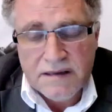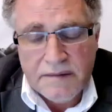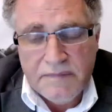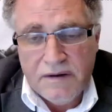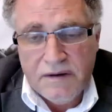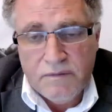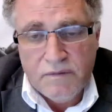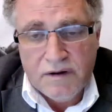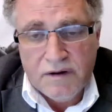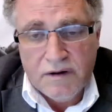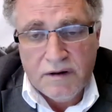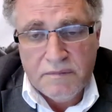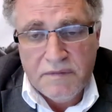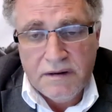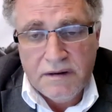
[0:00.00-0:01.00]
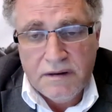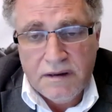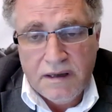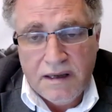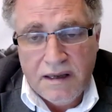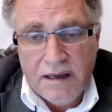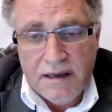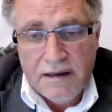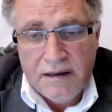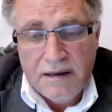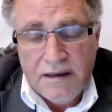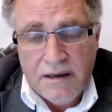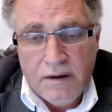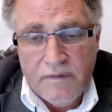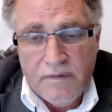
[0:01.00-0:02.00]
mean, we're going to be,
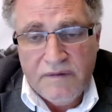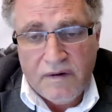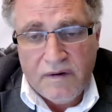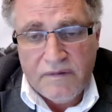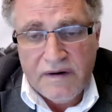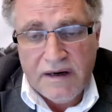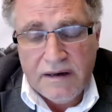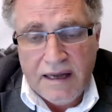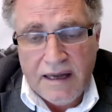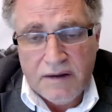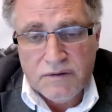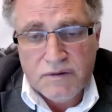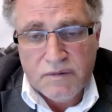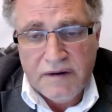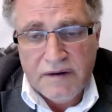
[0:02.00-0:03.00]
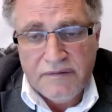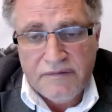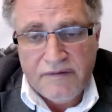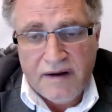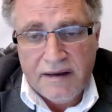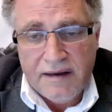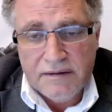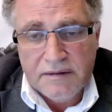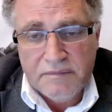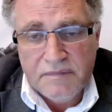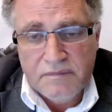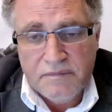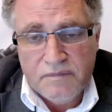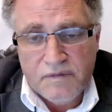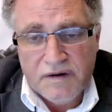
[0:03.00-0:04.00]
we've already announced we have filed
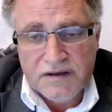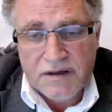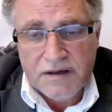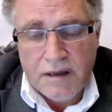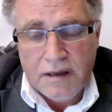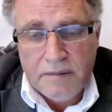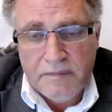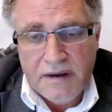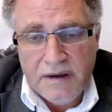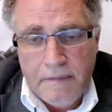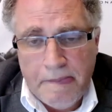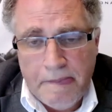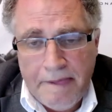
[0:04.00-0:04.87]
in British Columbia